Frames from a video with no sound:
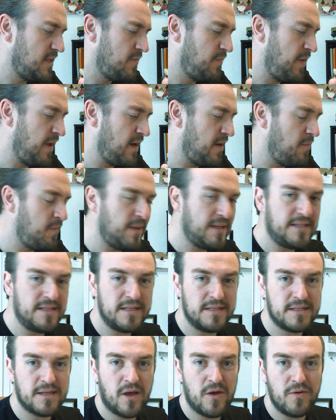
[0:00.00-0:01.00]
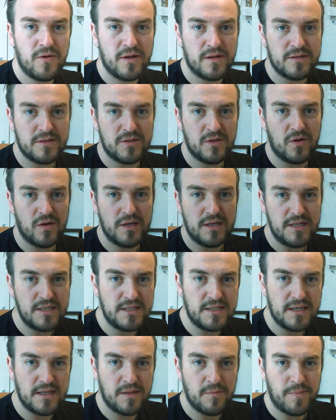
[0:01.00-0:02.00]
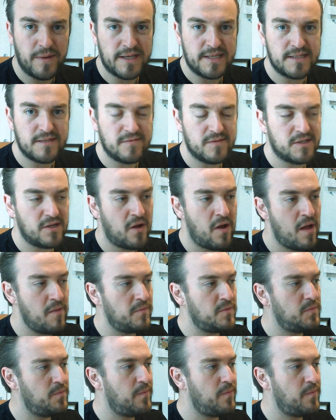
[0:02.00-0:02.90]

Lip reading: Being a business owner is not easy at the best of times,